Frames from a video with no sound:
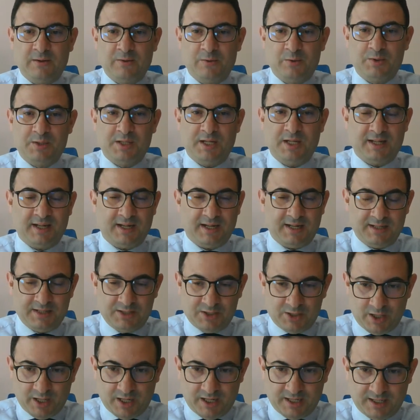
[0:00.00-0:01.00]
Ustada
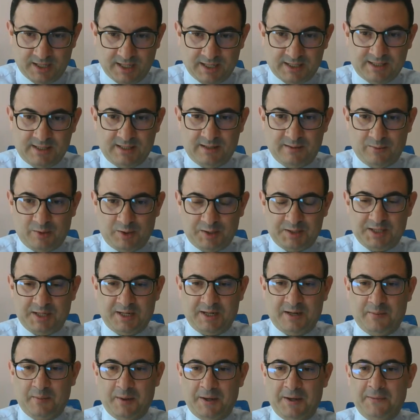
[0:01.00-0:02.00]
Khadija Anas
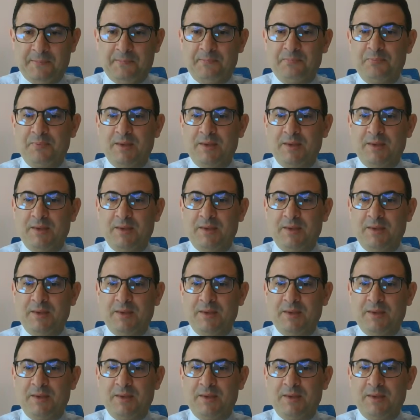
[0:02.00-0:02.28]
Muhtarama.